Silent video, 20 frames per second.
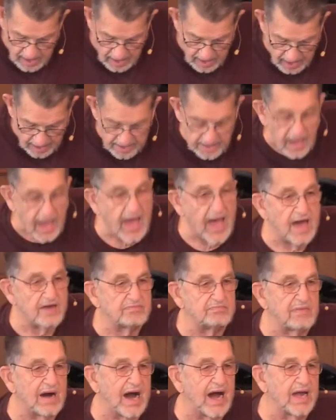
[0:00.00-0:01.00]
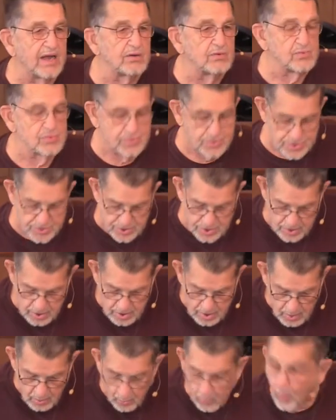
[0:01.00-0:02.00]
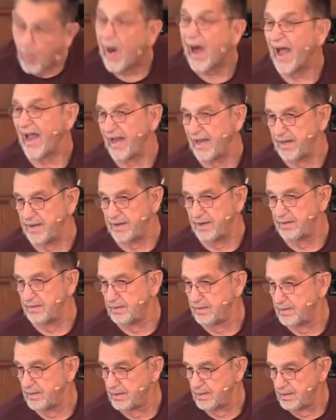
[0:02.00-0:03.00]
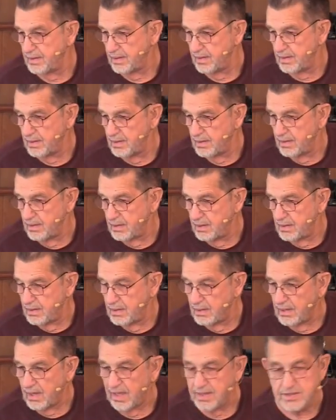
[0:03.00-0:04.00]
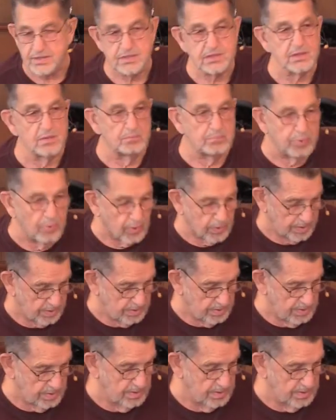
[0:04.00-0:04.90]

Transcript: and a half miles wide. Now, this is important.